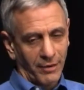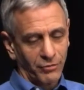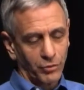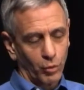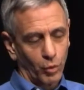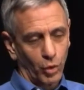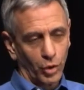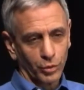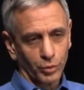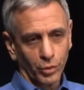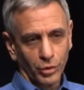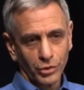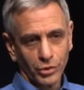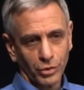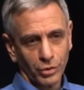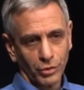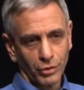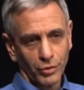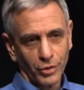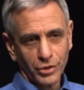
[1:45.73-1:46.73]
After World
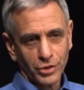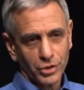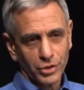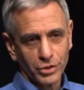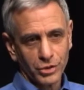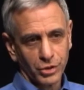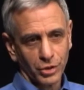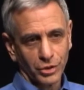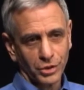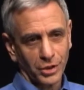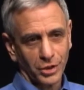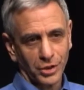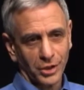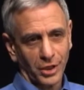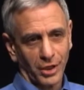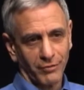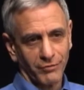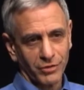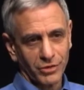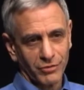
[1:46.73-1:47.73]
War II, Christians looked
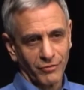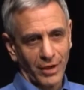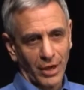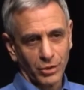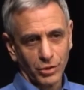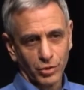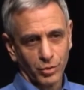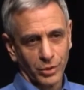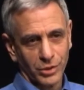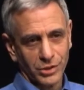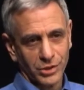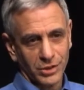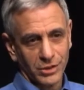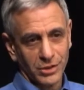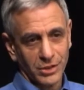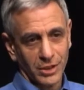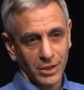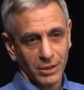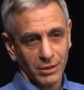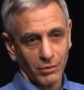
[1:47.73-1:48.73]
at the ovens of Auschwitz
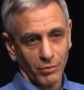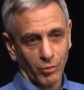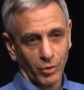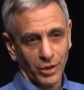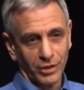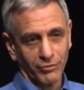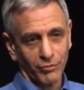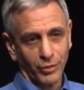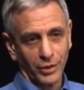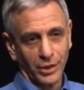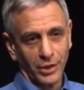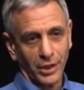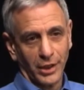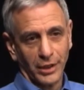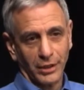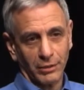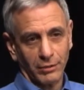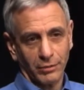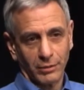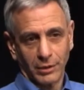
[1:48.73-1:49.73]
and said, What have we
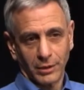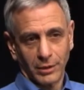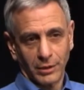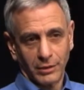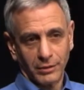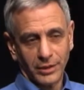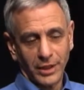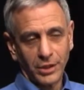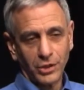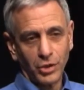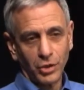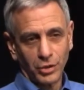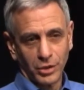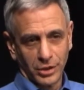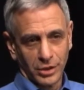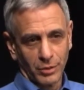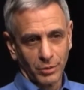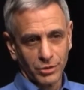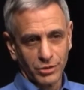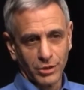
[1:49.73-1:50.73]
done? They
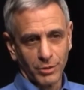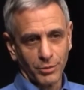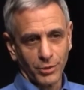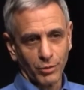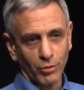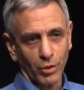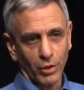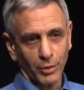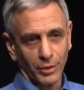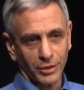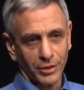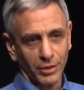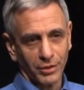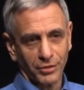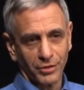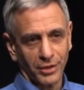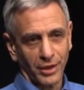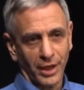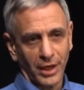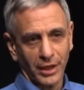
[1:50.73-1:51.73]
knew that there was something wrong with
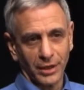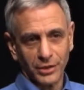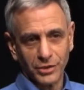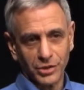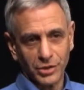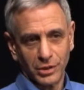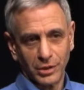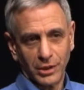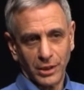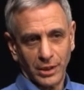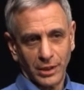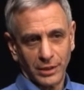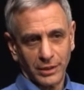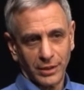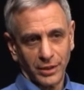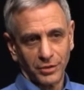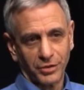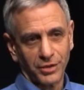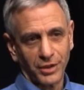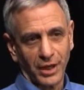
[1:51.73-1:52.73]
their theology,
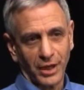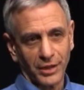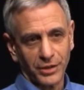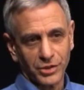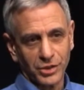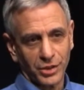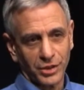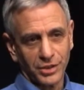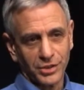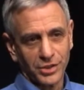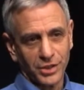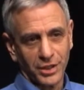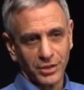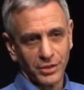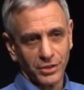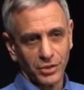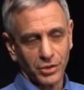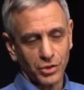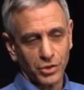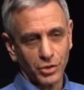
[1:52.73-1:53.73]
their theology that
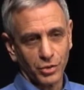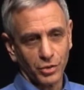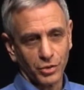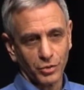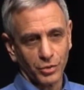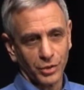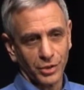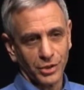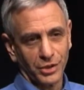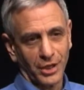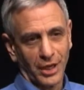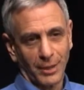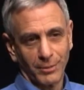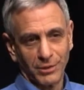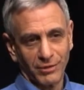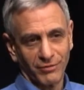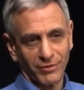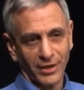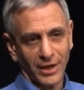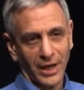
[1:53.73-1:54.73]
said that the Jews were the
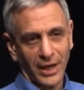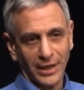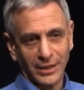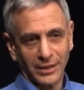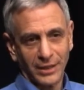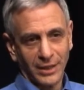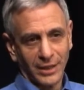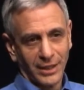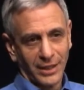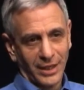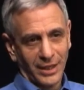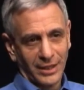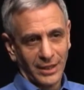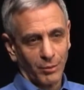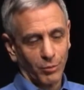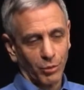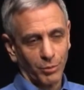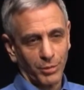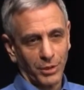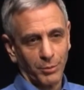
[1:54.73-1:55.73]
damned of God
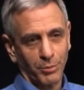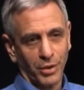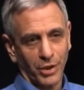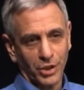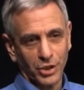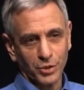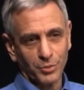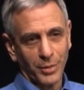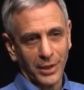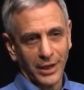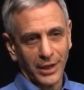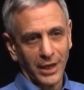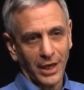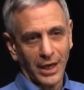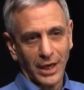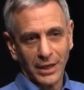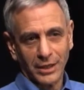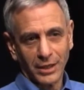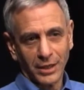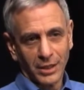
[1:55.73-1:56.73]
and that were being punished by
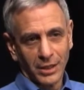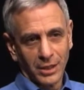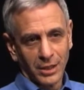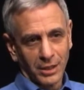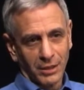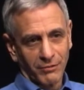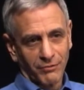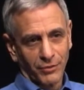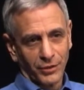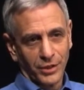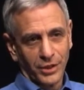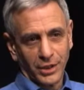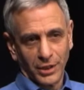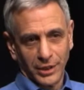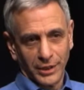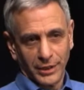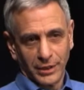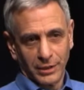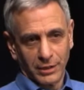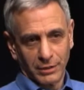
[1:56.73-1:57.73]
God for
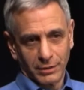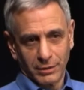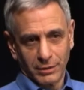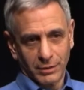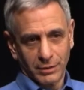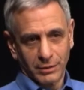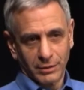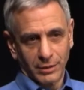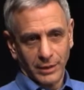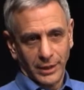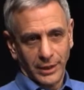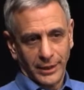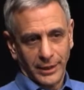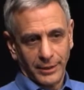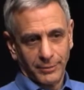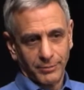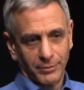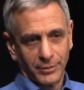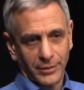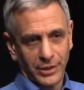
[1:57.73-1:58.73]
killing
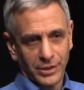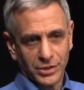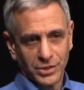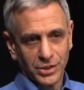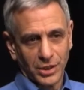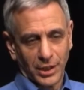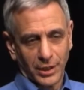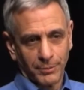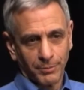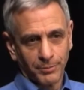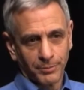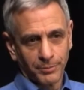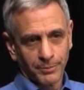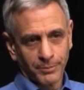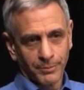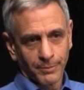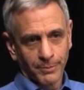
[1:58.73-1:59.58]
um, his son.